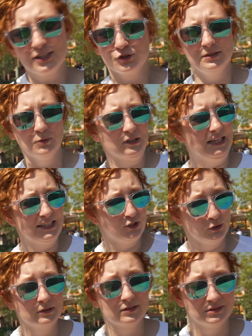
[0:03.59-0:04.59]
actually more like
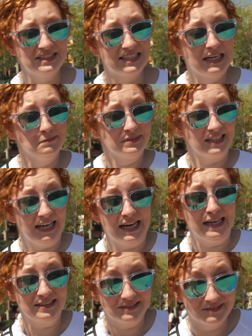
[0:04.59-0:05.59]
2 or 3 times
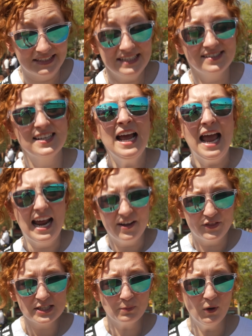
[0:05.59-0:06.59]
at least. And at
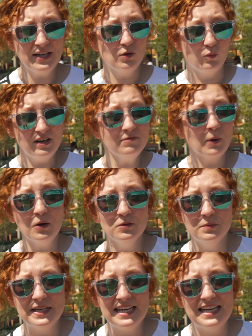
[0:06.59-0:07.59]
this point, we've
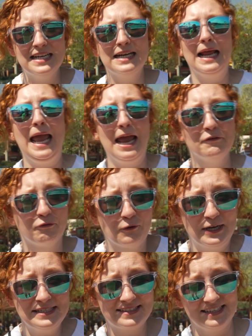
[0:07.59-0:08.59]
probably eaten
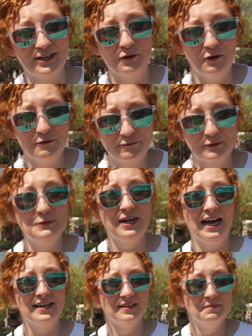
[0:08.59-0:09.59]
every single food
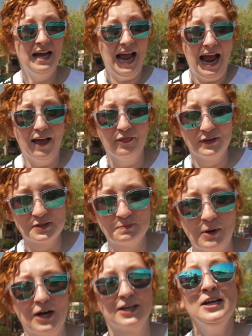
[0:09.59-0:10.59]
item at this
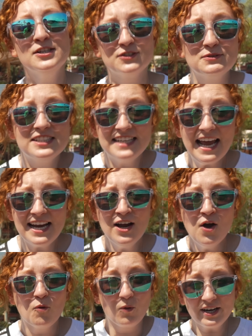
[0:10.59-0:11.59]
park. So today,
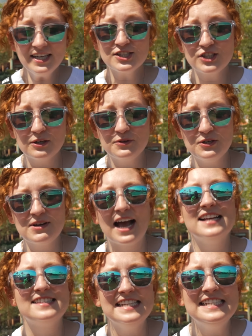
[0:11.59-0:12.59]
we're gonna share with you
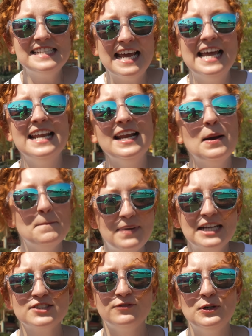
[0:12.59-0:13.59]
guys the 10
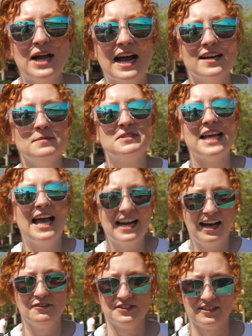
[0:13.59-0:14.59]
best food items at
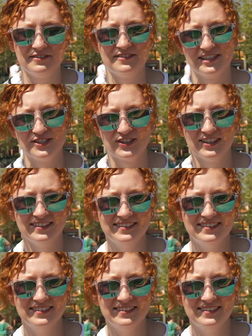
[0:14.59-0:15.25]
Islands of Adventure.